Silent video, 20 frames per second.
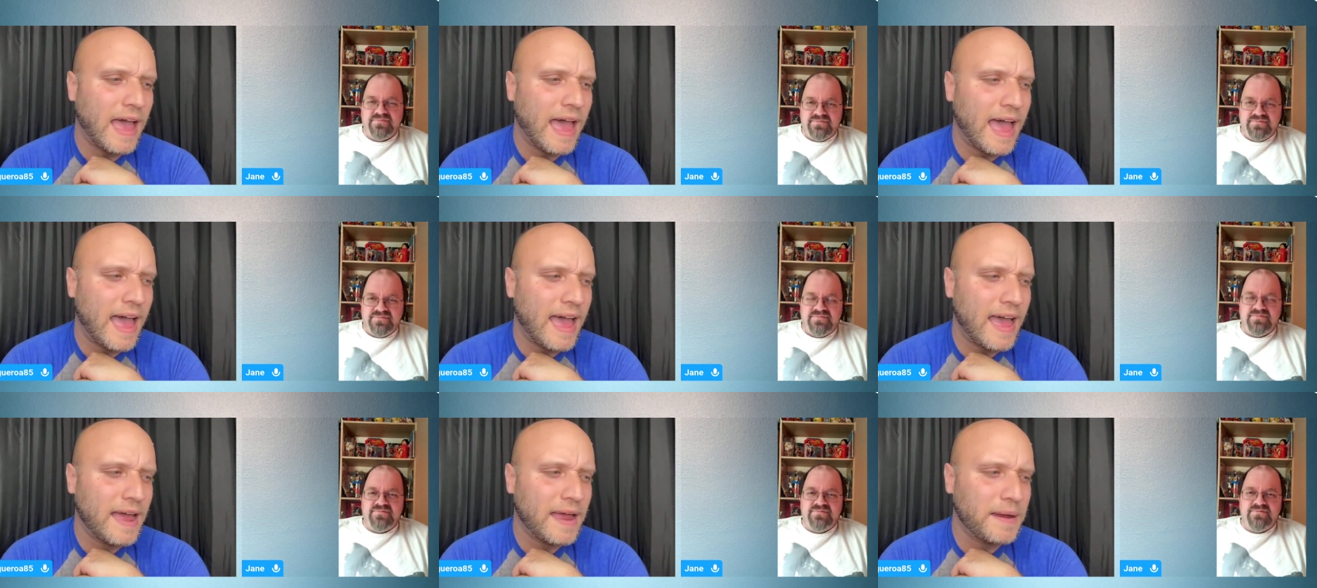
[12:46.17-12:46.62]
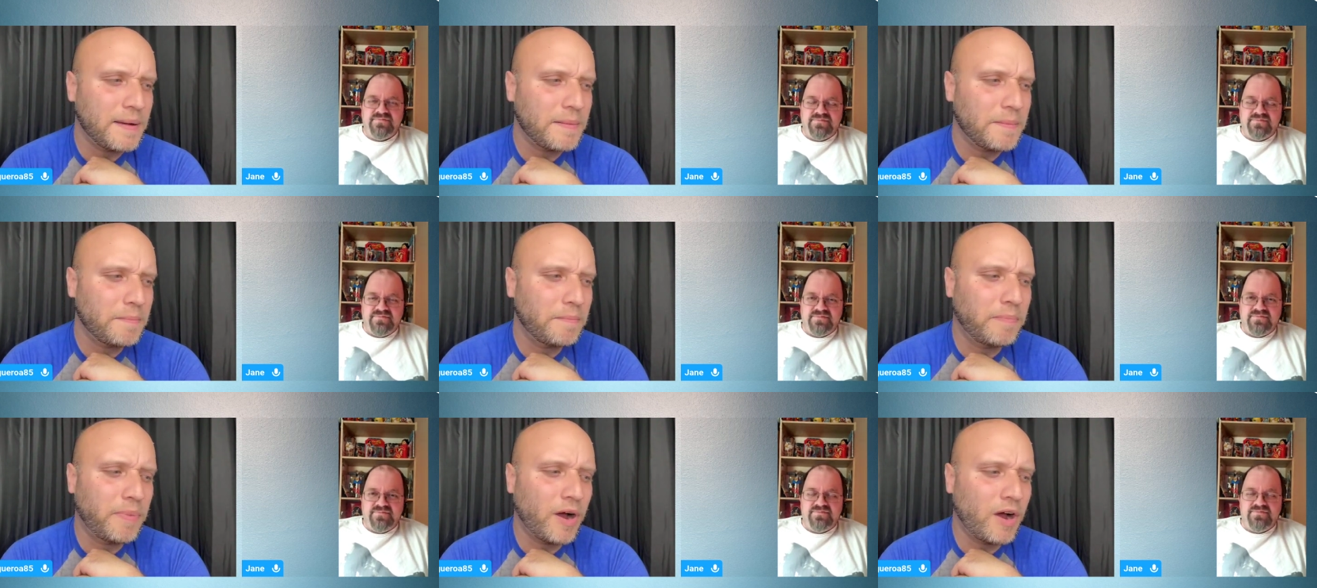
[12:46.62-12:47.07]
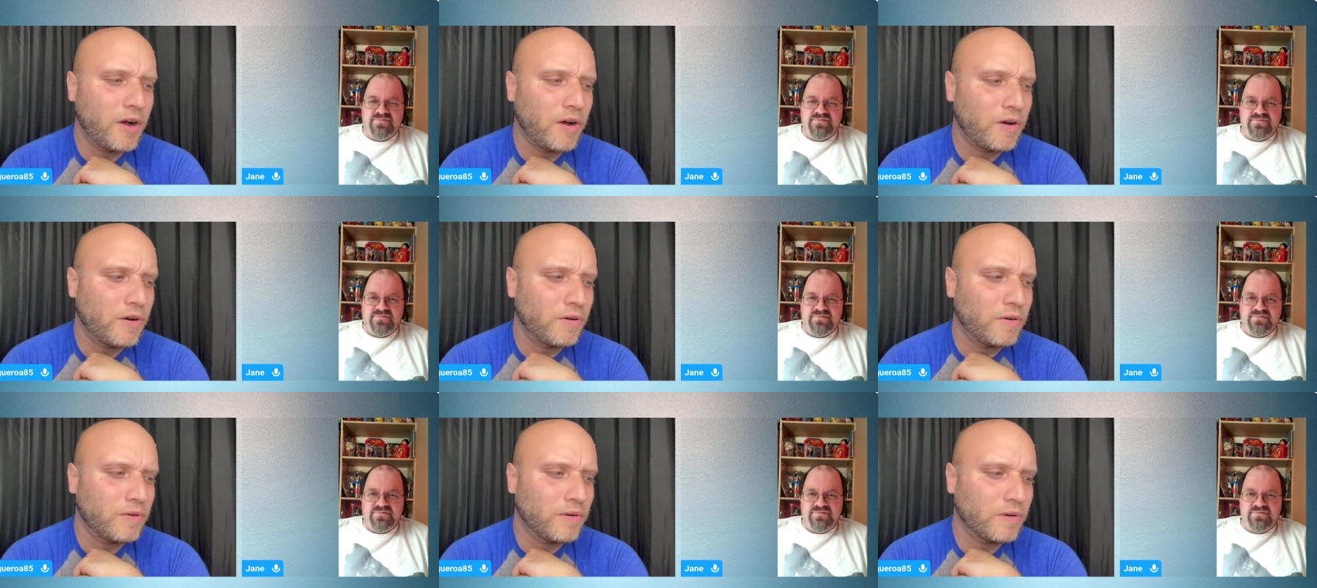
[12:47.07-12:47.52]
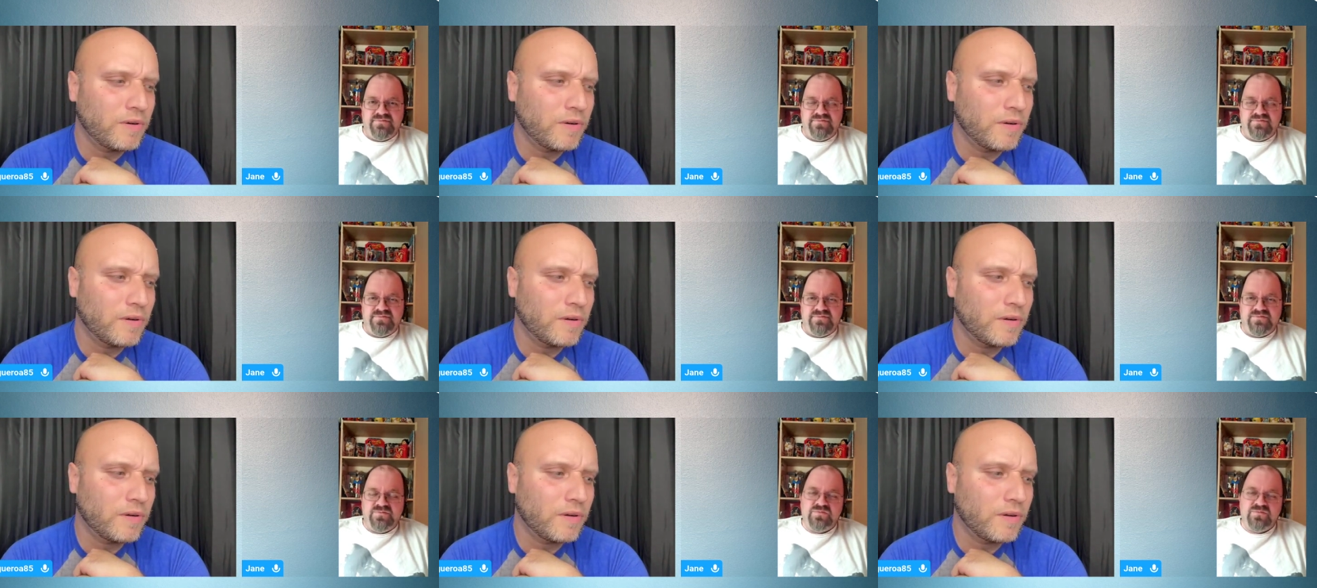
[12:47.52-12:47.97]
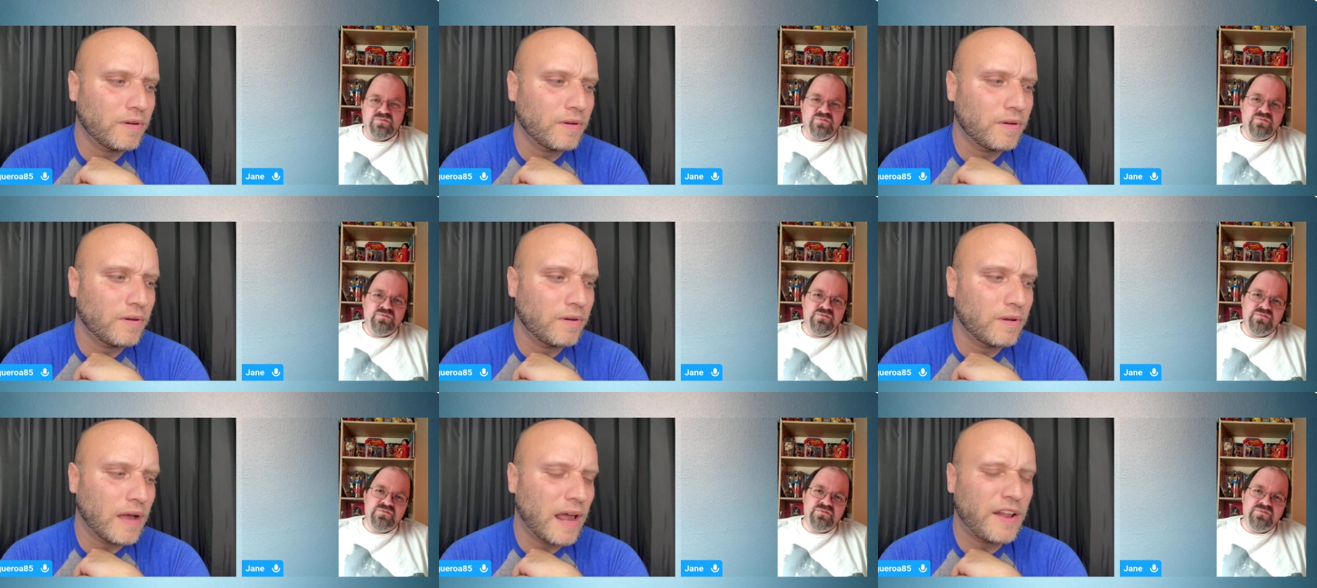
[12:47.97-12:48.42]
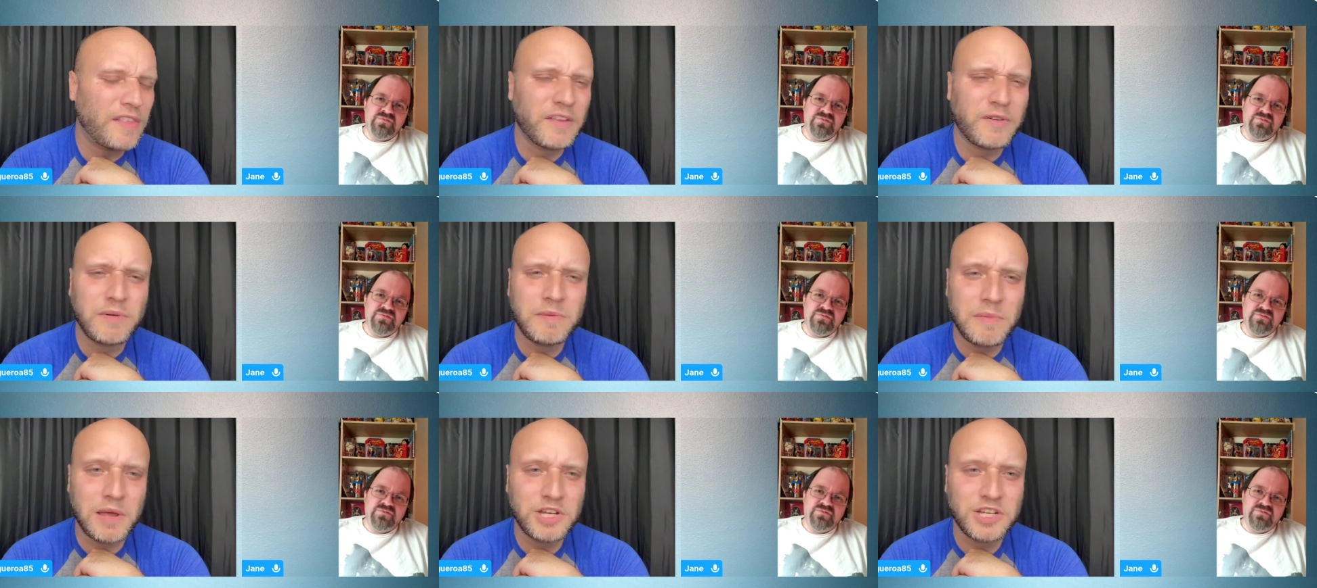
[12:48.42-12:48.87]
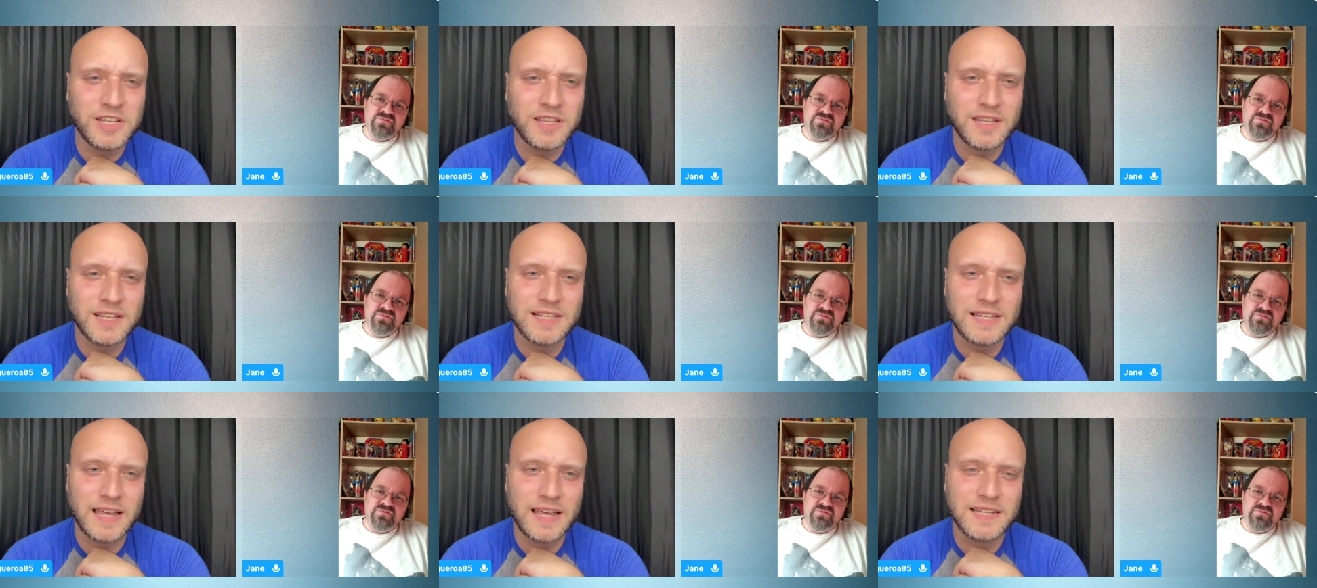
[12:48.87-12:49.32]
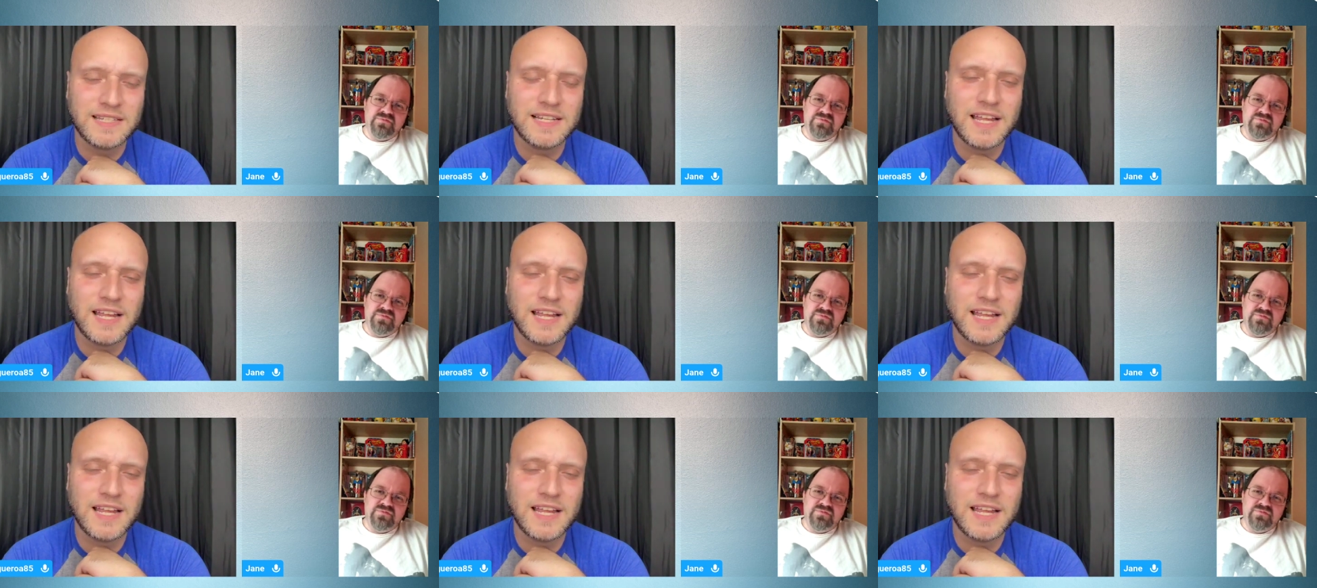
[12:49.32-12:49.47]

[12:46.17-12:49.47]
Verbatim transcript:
Speaker 1: And Bo, I don't think we mentioned this last